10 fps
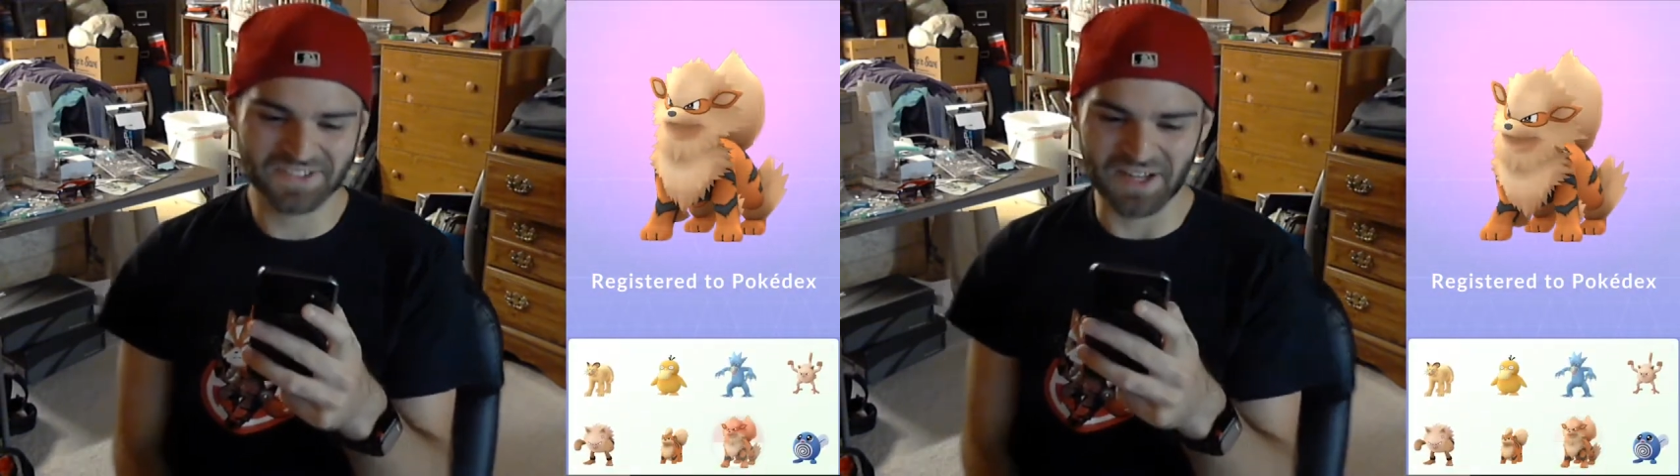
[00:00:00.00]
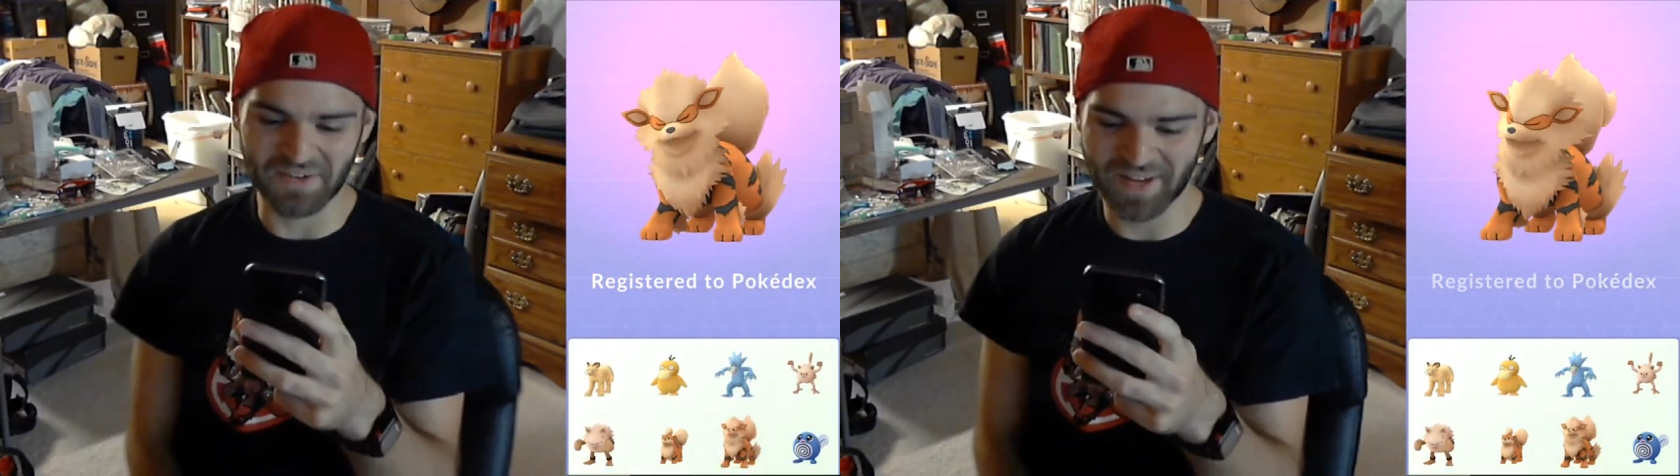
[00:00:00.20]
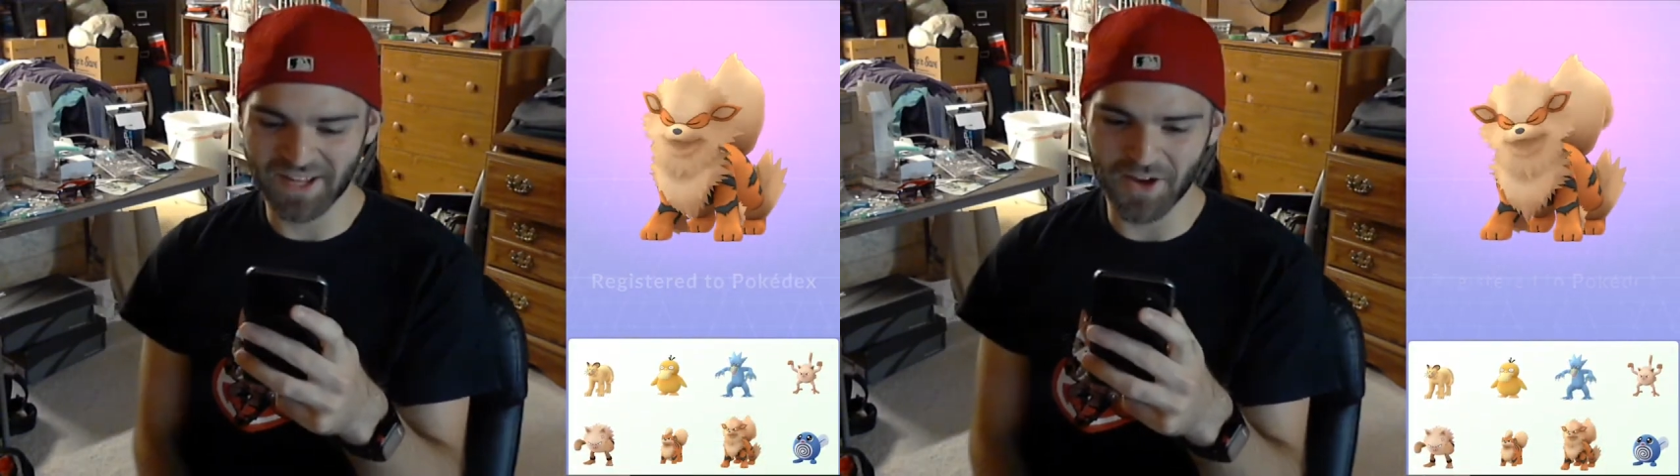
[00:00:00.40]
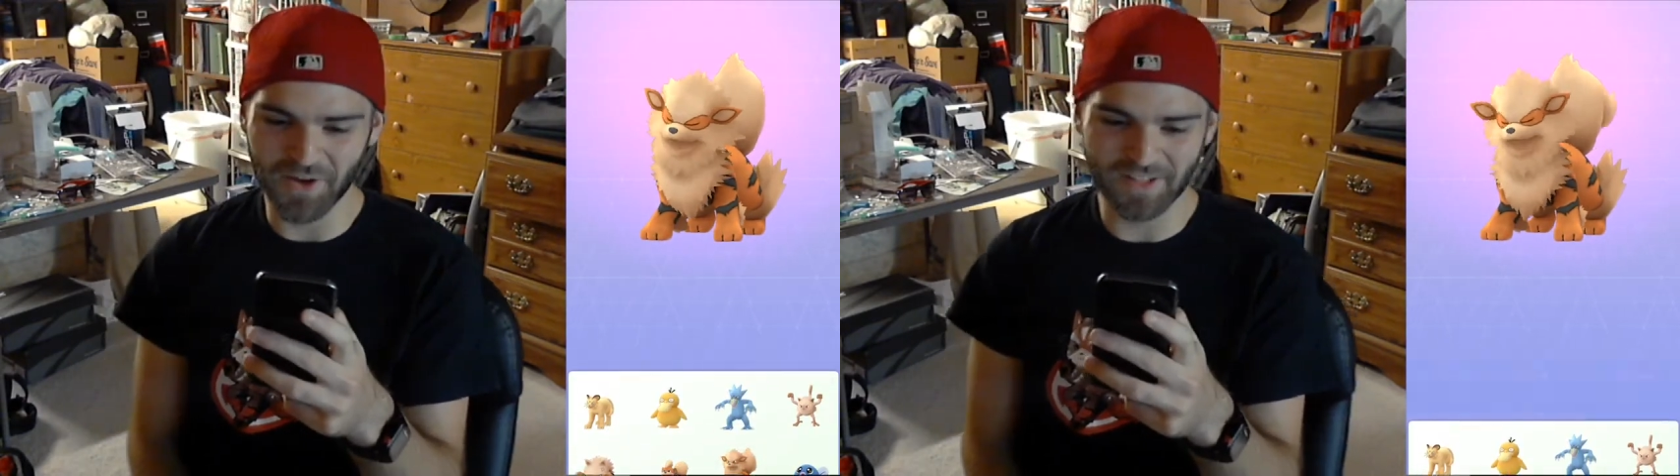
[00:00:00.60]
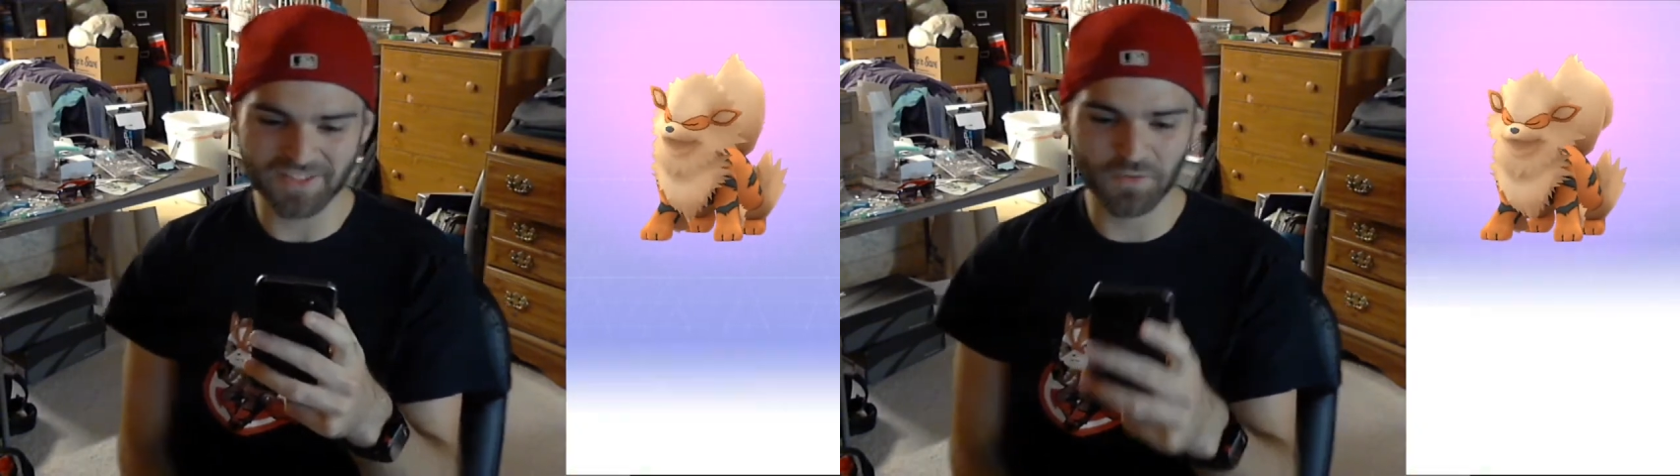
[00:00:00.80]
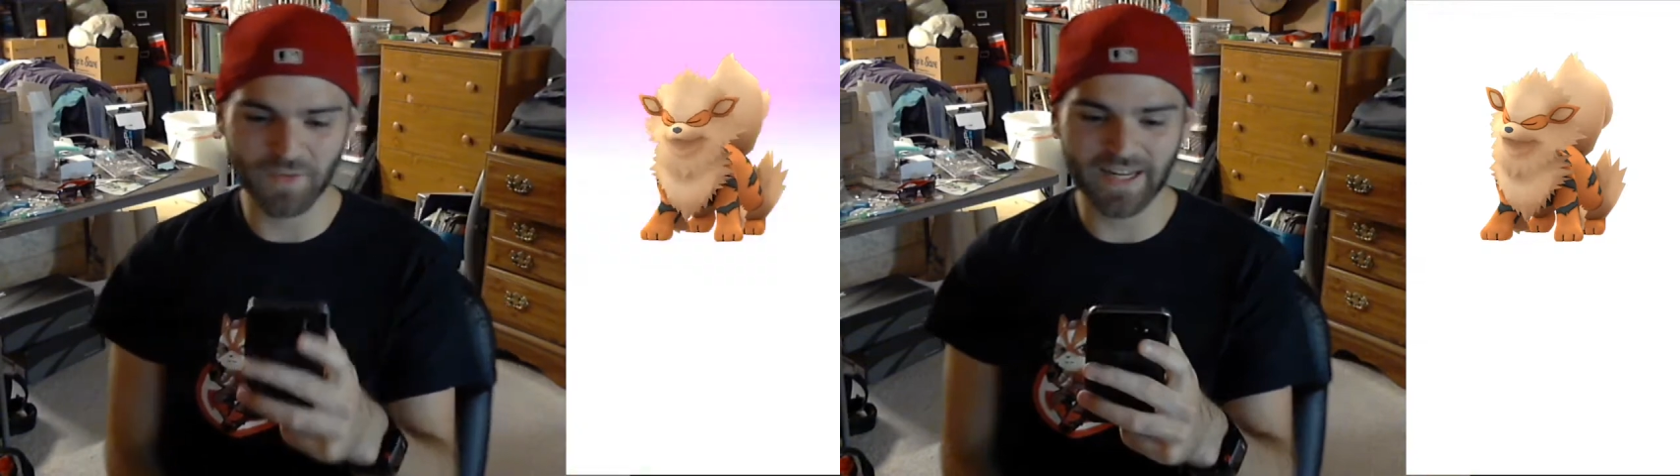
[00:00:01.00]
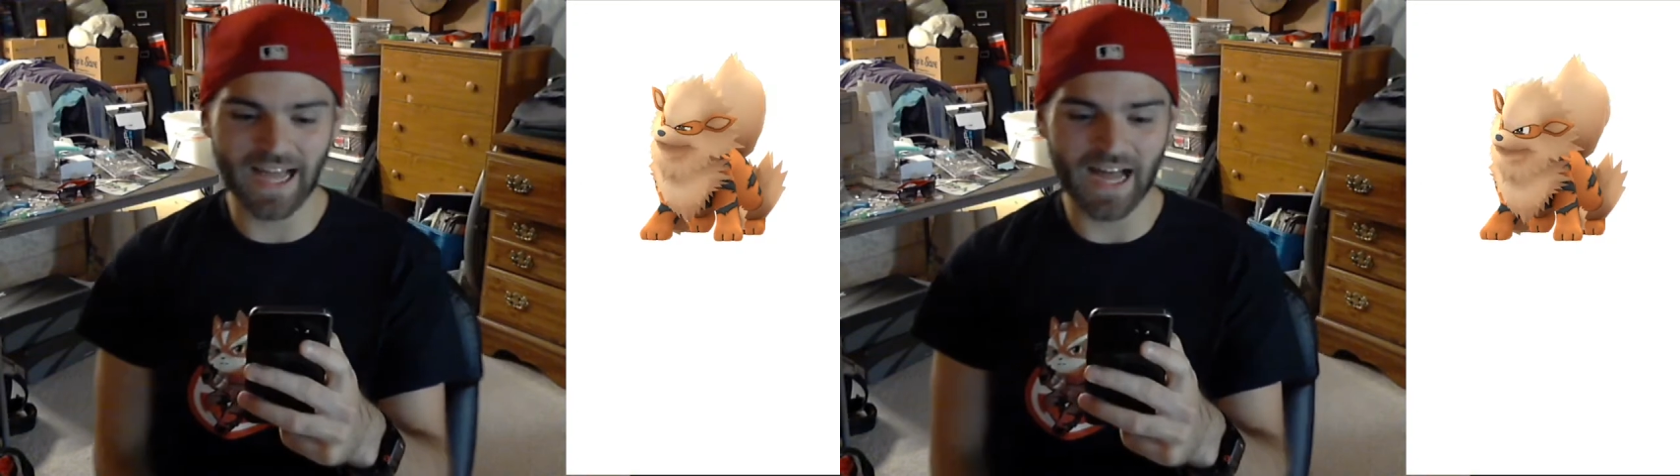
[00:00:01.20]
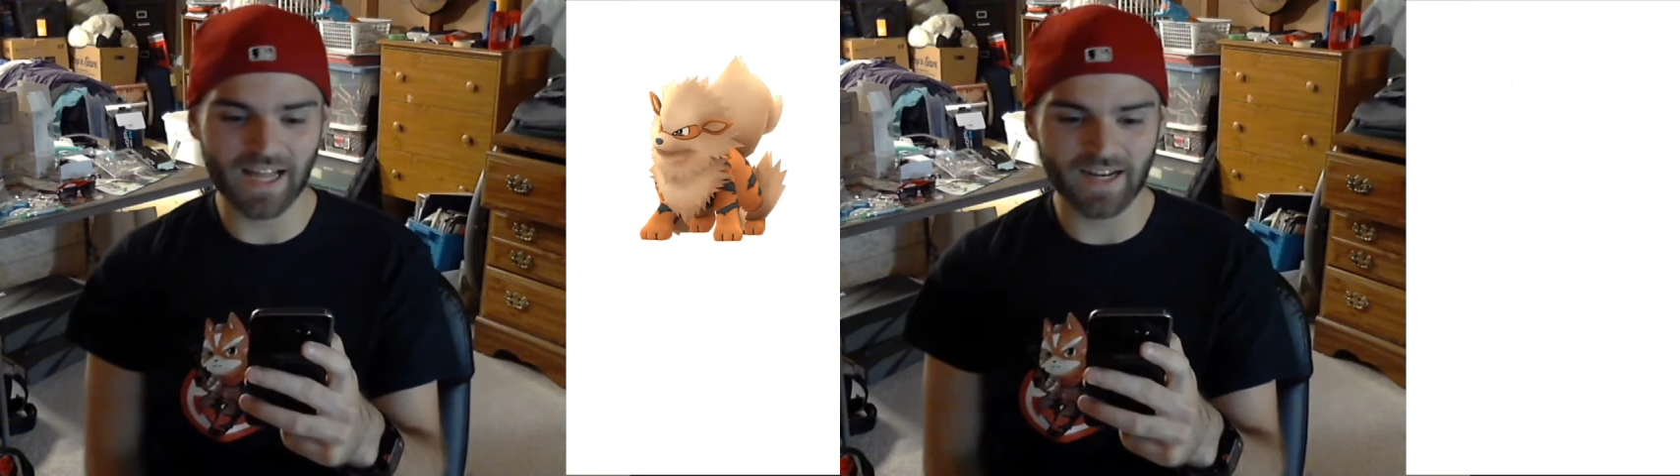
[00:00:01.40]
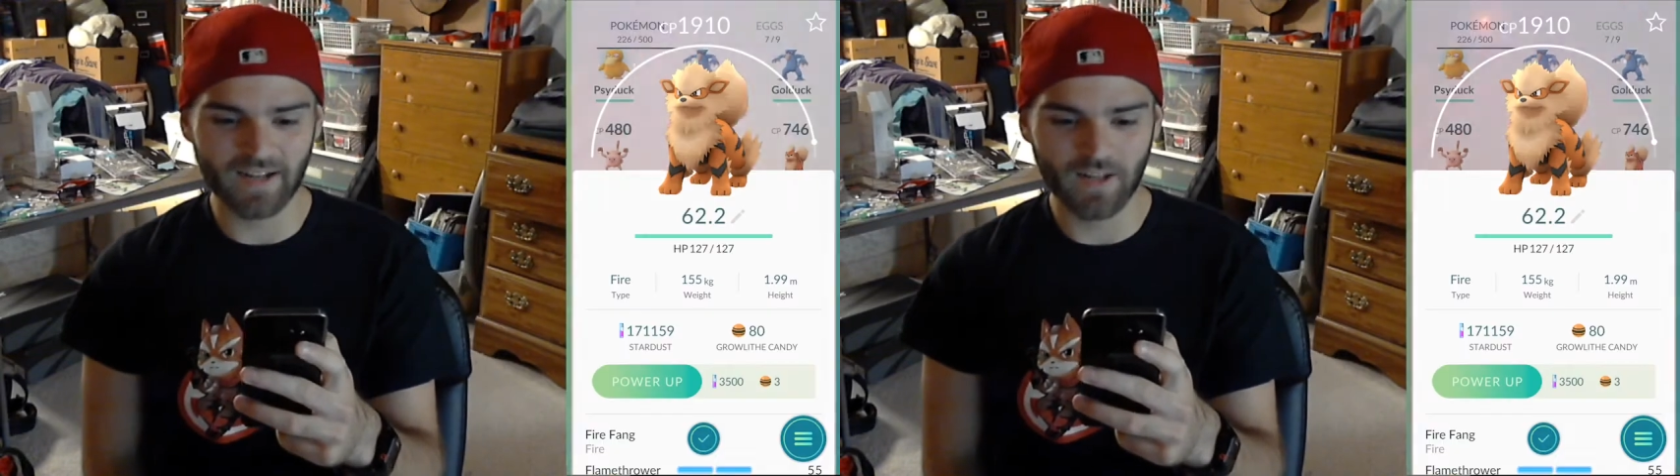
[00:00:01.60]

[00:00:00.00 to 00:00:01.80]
There we go. Let's see what he got.